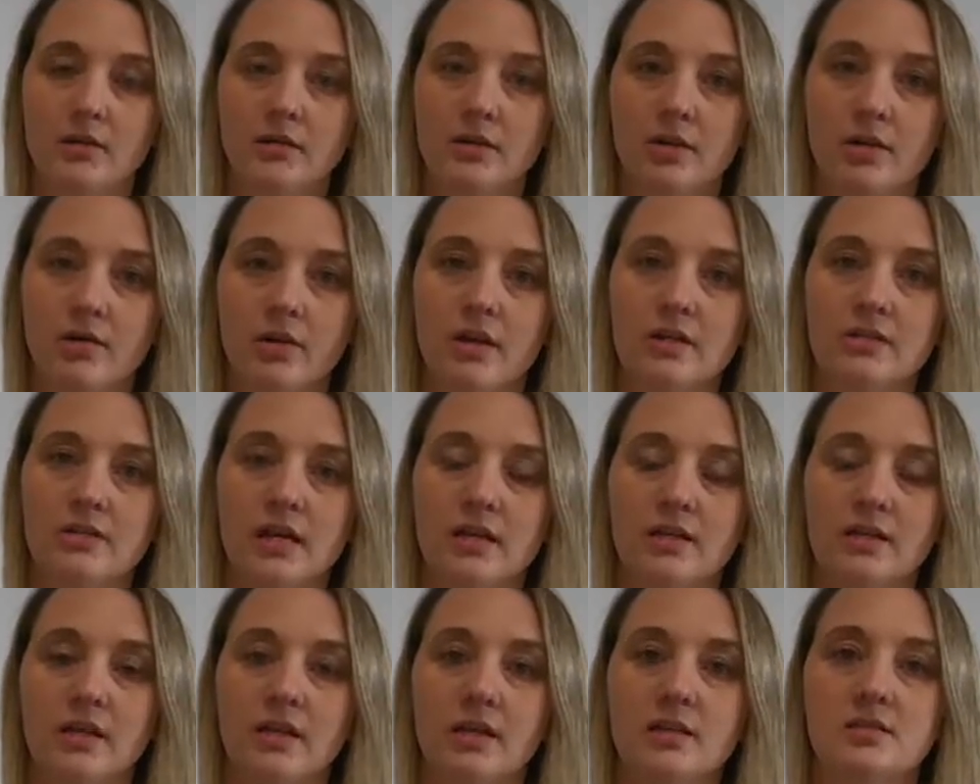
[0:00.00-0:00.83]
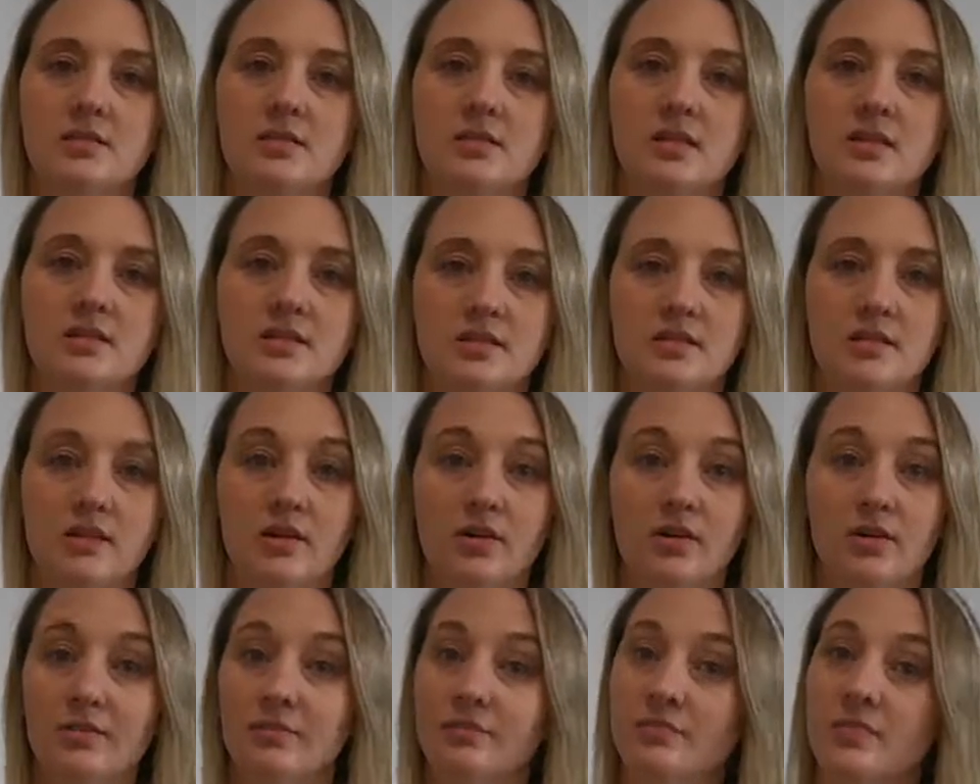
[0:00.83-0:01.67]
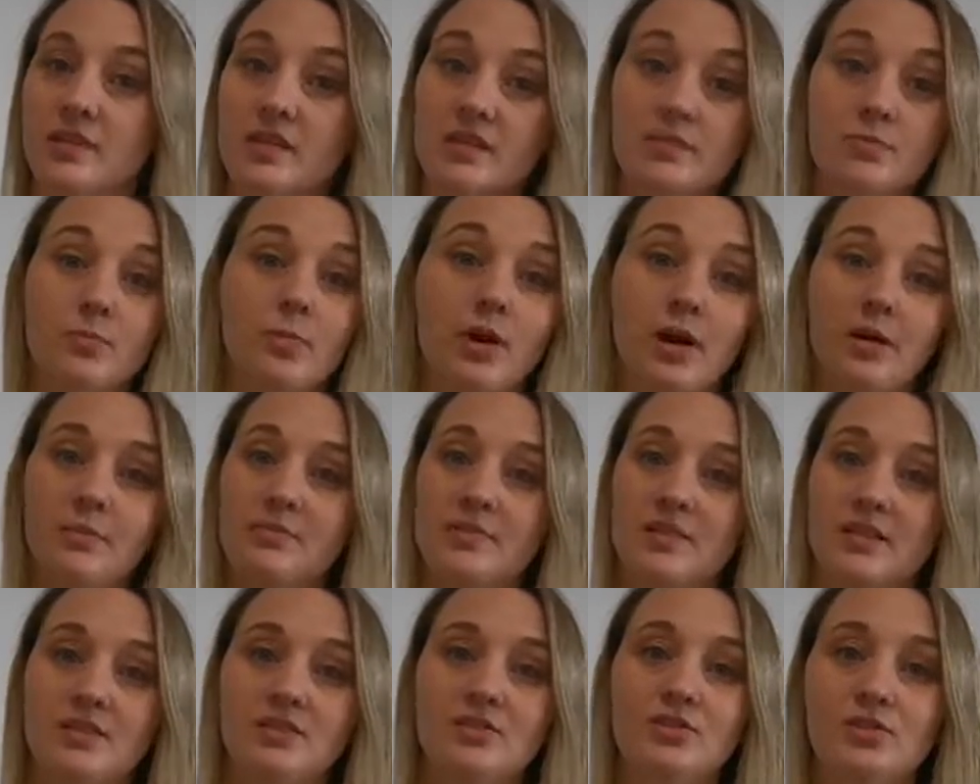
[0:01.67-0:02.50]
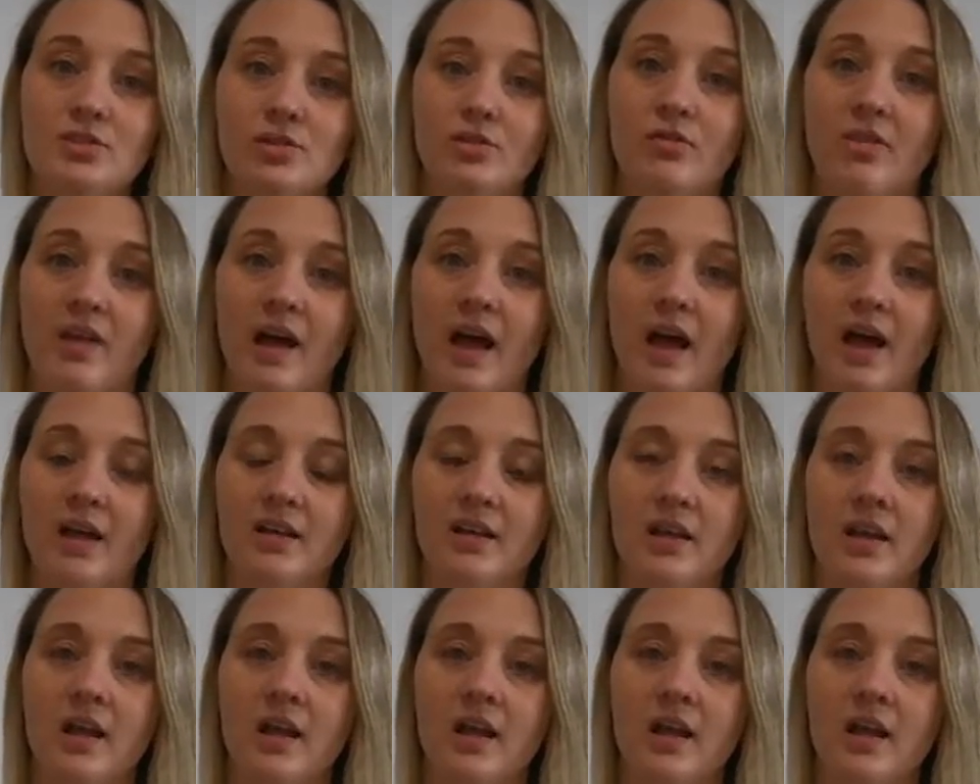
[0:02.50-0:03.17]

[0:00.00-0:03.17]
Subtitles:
literary techniques to consider. This prompt didn't do that.